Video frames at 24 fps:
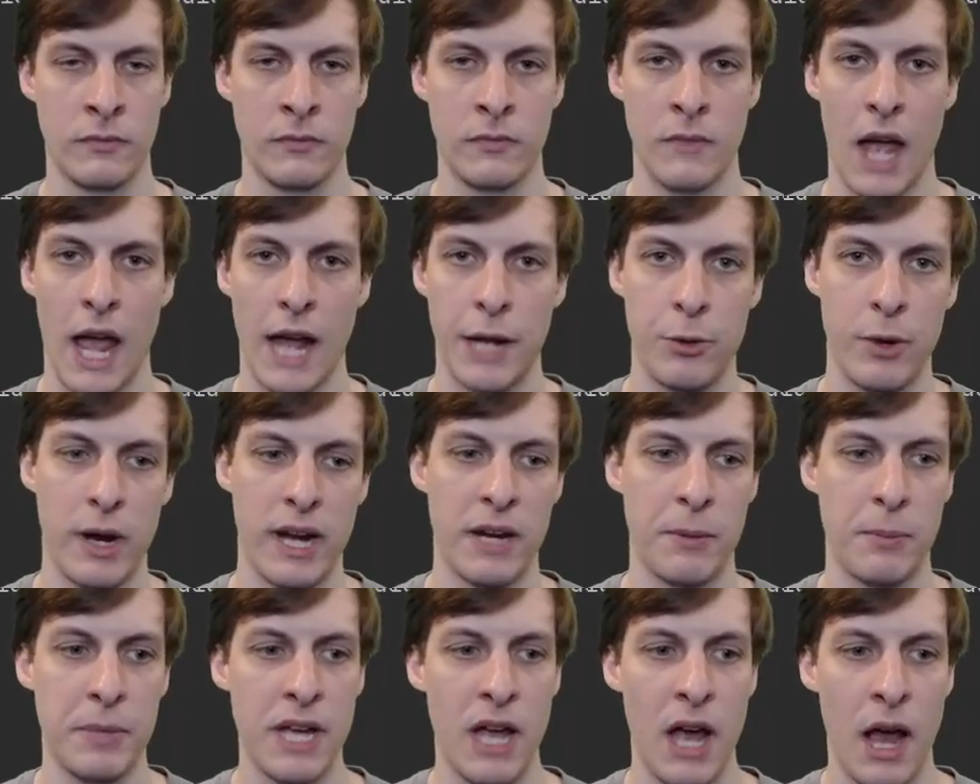I create a
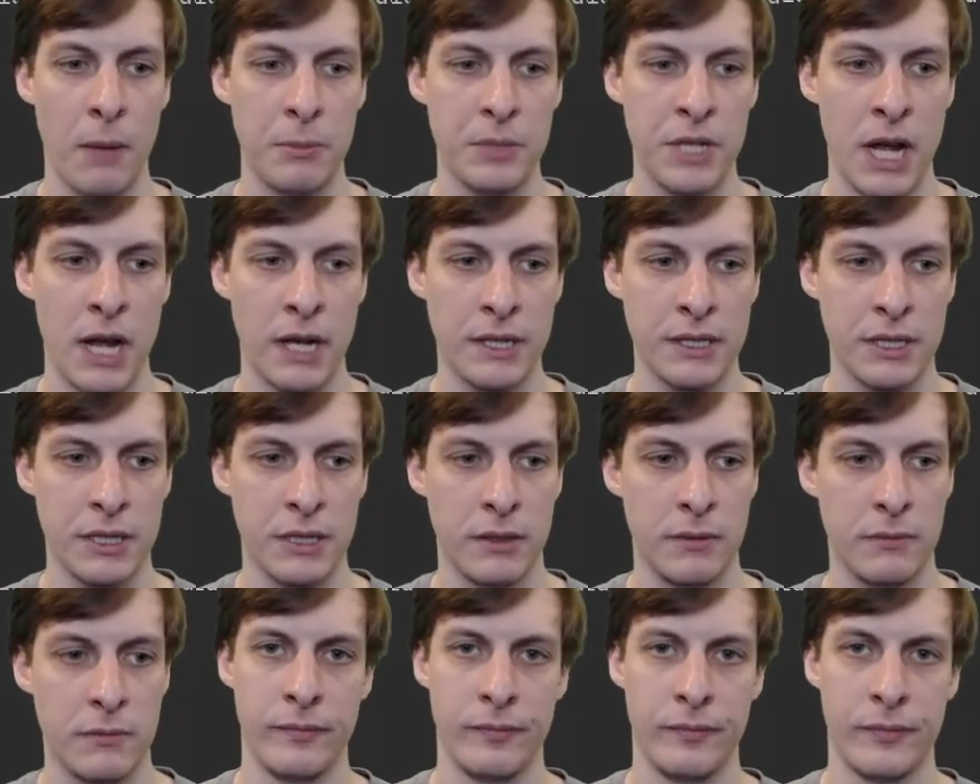B object,
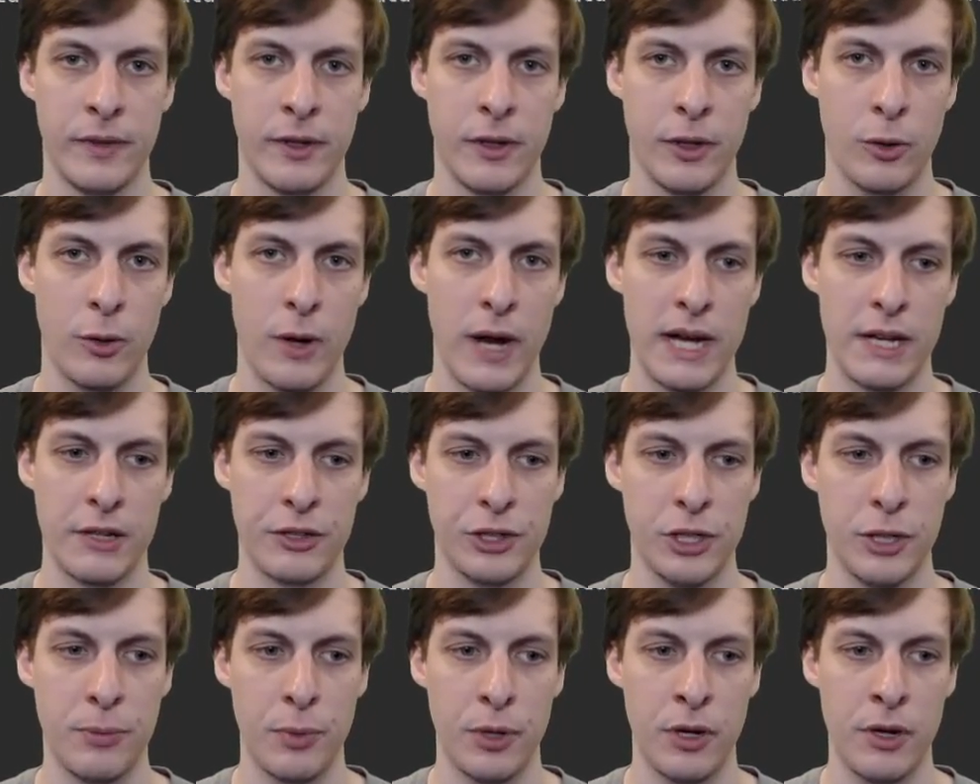create a
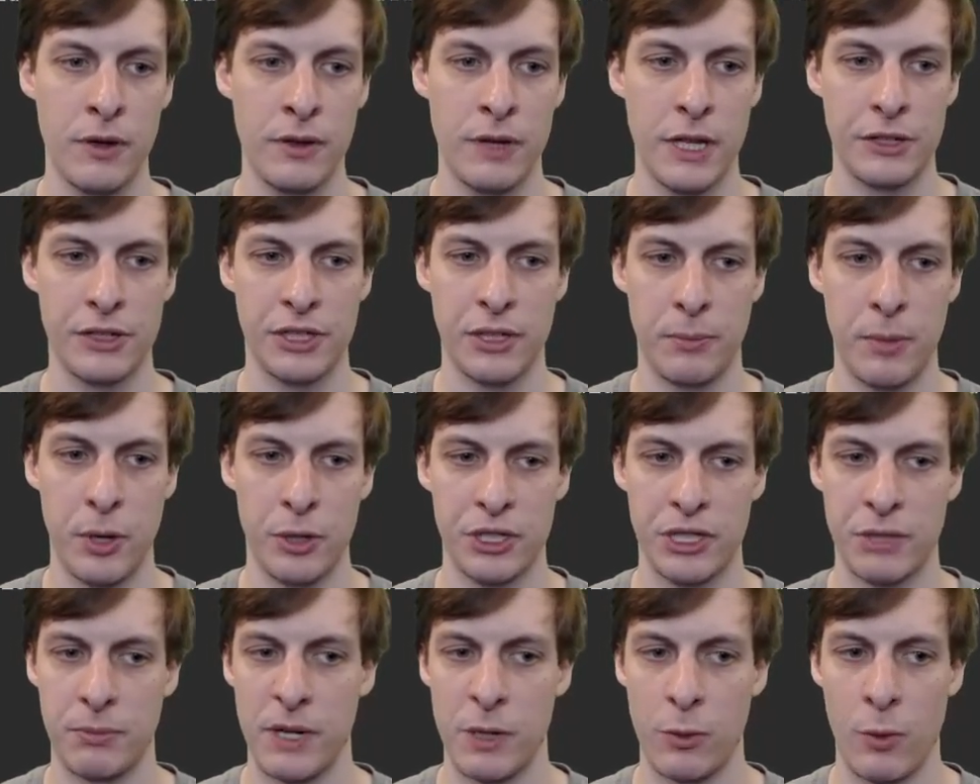super that's supposed
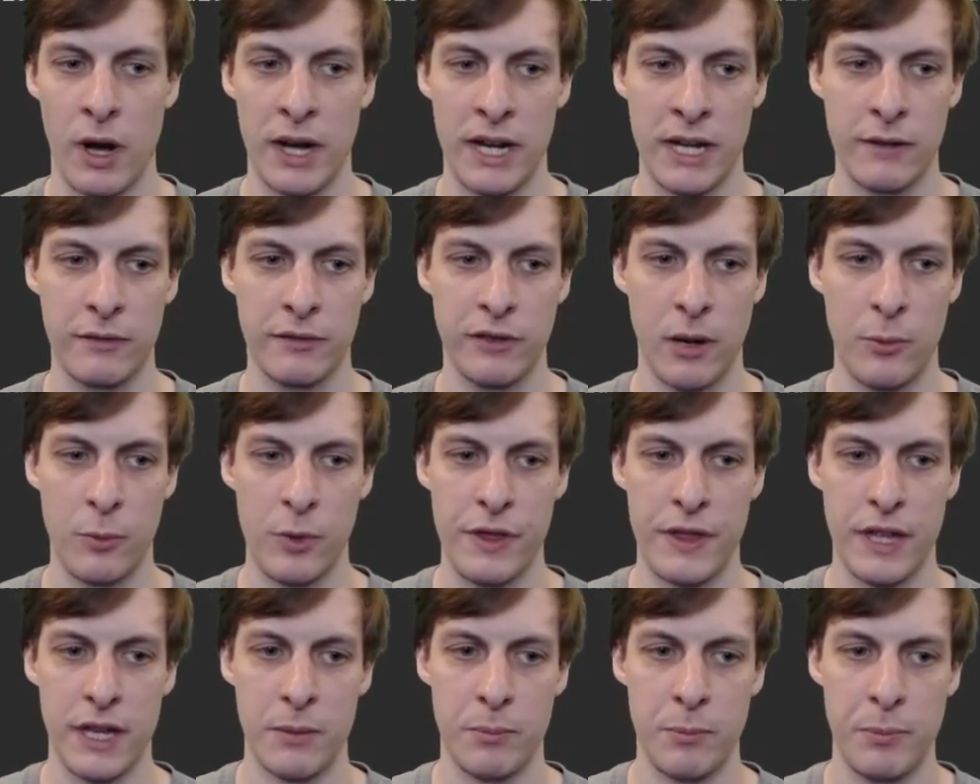to be running from
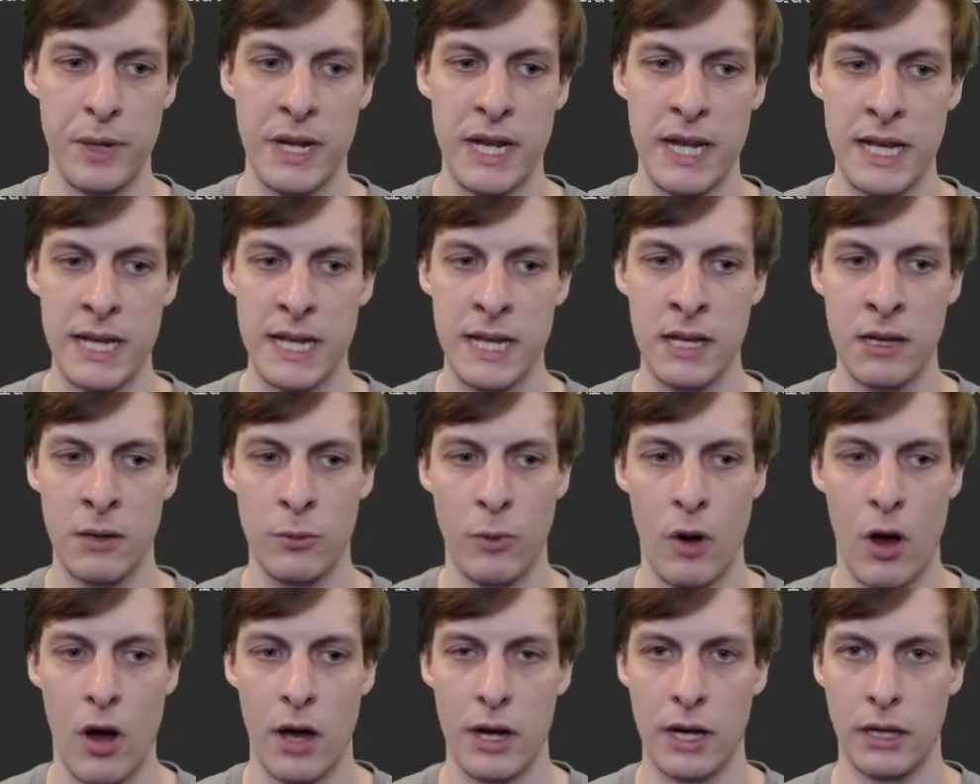within B
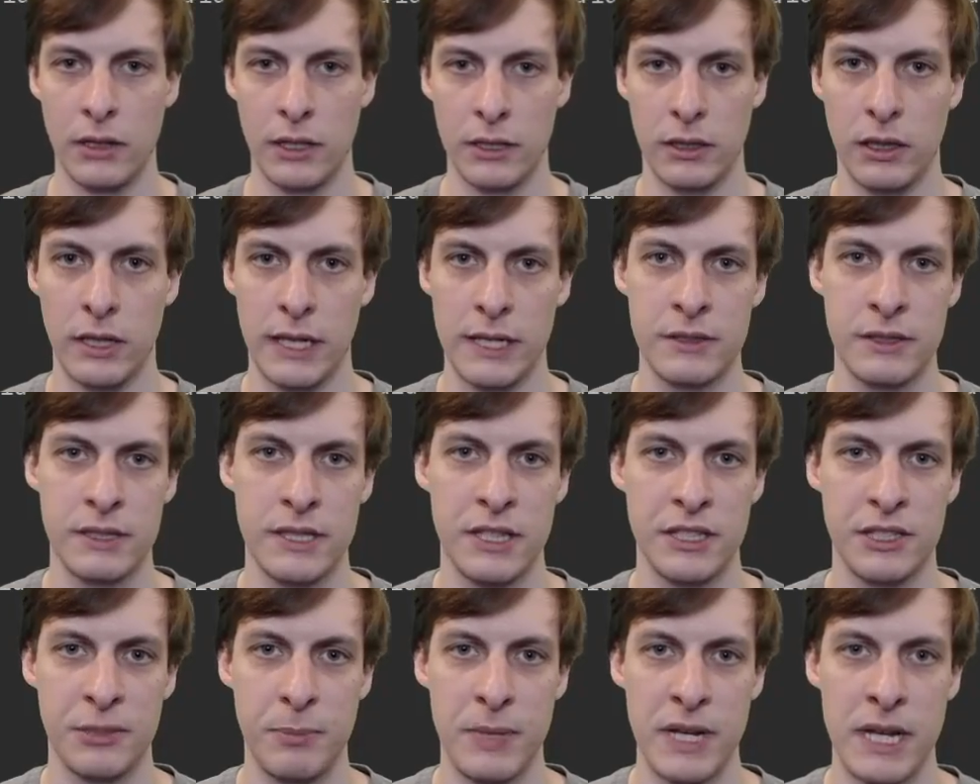on a little
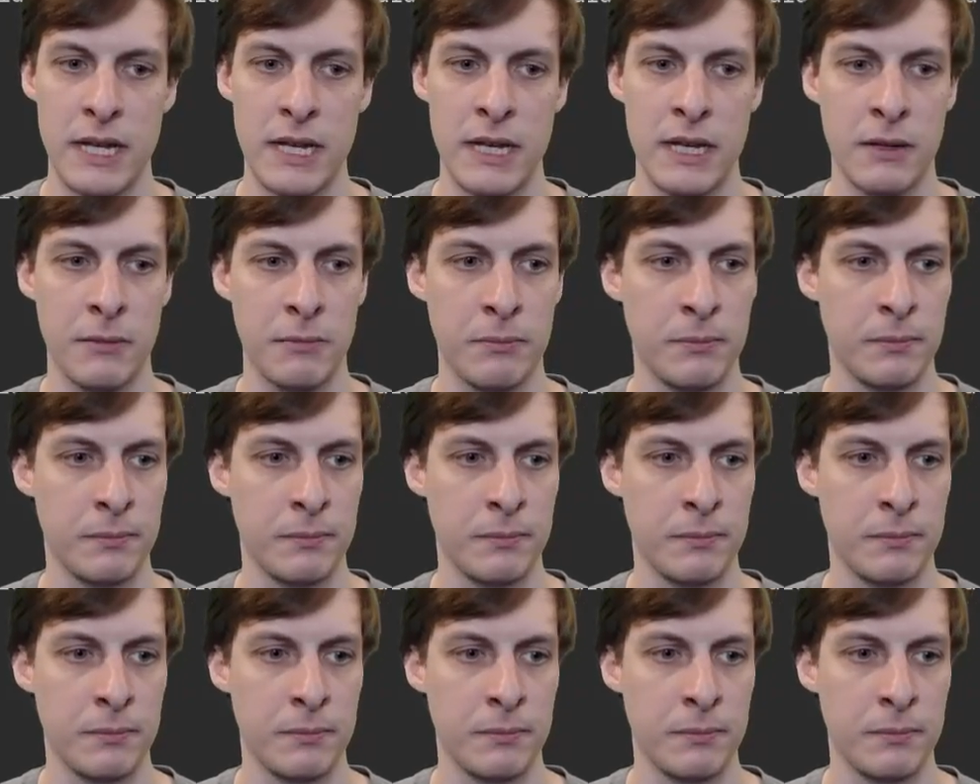instance B.